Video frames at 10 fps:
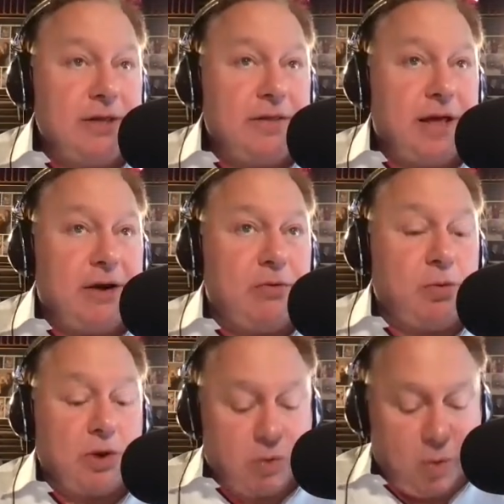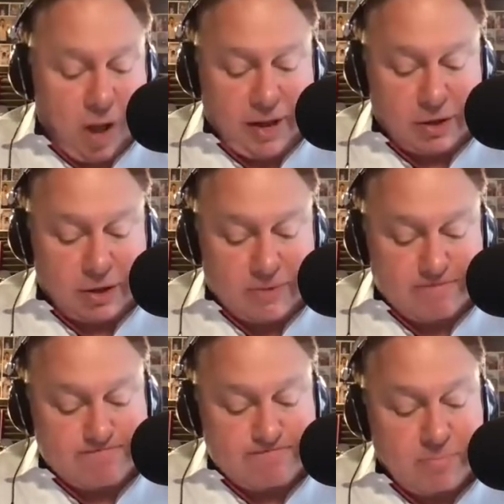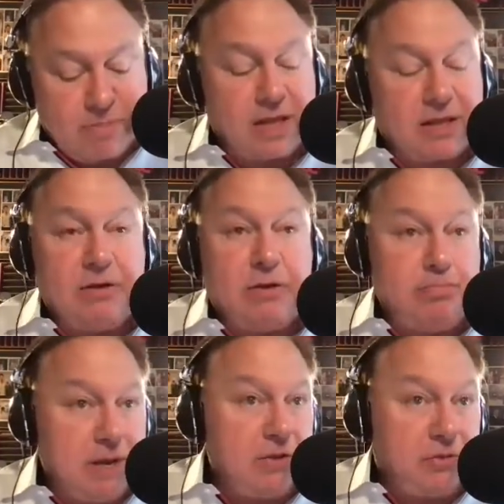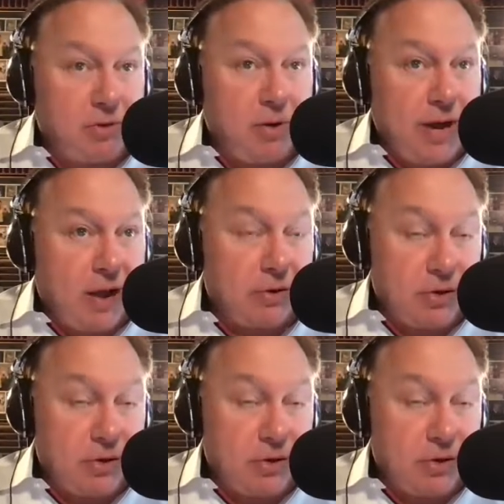that require that being thrown out.